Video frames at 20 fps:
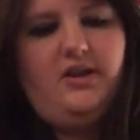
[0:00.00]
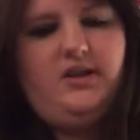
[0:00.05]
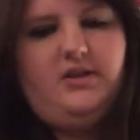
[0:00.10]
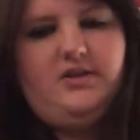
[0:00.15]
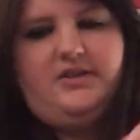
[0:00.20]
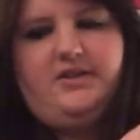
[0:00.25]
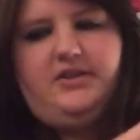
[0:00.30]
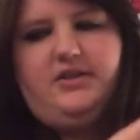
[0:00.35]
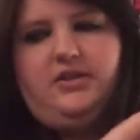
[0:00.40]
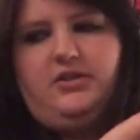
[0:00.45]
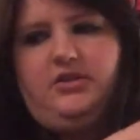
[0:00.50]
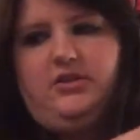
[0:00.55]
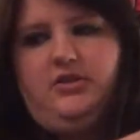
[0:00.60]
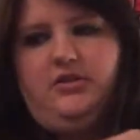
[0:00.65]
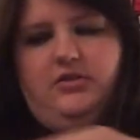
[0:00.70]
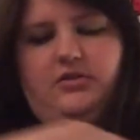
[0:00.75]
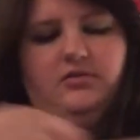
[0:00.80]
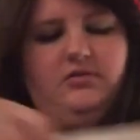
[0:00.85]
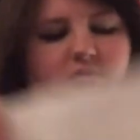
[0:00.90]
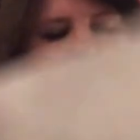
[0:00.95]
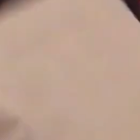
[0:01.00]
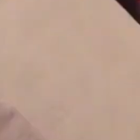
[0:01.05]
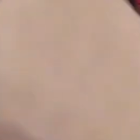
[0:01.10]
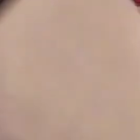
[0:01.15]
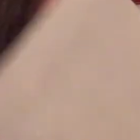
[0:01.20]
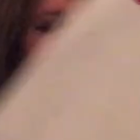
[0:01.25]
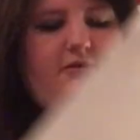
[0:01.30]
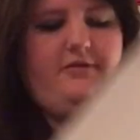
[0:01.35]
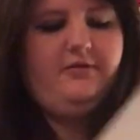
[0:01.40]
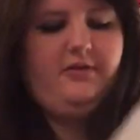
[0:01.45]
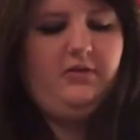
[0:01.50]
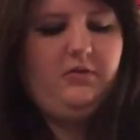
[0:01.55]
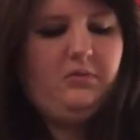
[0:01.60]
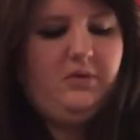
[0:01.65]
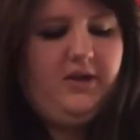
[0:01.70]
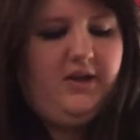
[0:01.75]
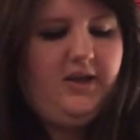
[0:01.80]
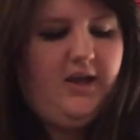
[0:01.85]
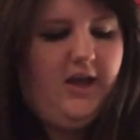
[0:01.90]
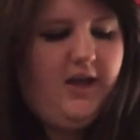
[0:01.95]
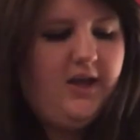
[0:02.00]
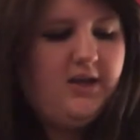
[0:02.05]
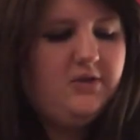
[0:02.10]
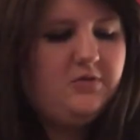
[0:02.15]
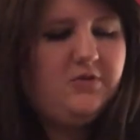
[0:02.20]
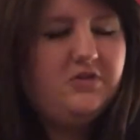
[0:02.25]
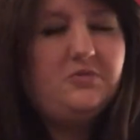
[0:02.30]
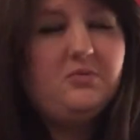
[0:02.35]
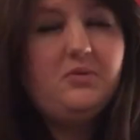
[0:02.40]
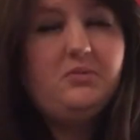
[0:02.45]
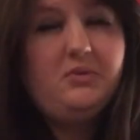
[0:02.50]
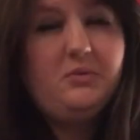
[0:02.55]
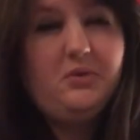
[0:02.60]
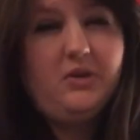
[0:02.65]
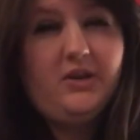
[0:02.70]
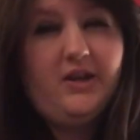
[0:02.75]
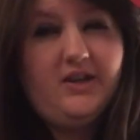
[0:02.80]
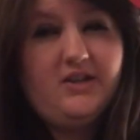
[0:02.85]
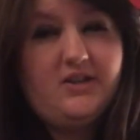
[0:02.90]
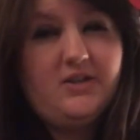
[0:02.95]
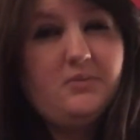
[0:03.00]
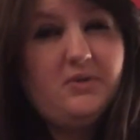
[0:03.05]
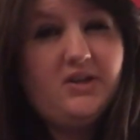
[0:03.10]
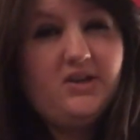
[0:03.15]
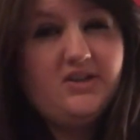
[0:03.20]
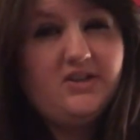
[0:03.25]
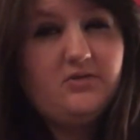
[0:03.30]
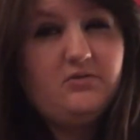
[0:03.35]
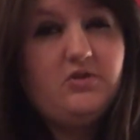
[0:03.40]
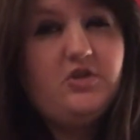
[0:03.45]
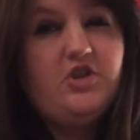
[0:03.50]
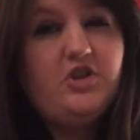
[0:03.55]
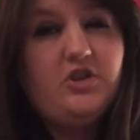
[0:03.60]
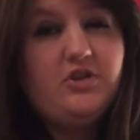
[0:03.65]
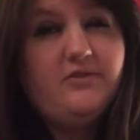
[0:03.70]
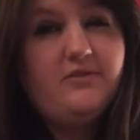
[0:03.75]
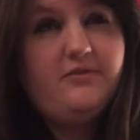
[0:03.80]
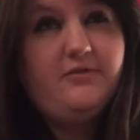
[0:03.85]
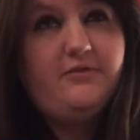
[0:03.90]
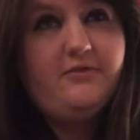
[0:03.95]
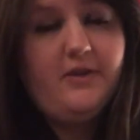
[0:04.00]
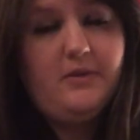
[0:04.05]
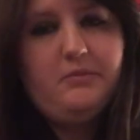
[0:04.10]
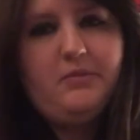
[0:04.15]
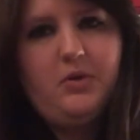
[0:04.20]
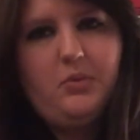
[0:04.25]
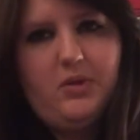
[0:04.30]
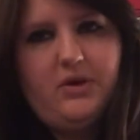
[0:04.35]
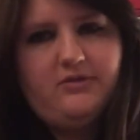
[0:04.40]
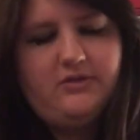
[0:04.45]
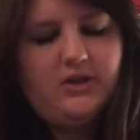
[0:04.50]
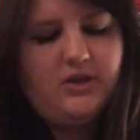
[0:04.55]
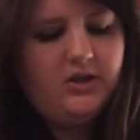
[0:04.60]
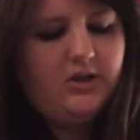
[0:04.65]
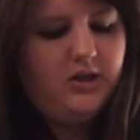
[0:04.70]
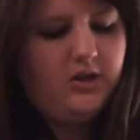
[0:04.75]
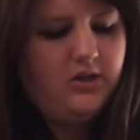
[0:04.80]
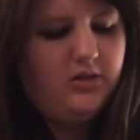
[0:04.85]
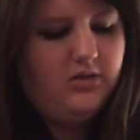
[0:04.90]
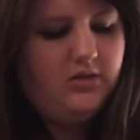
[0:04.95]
into a full weekend, which probably won't actually be until February,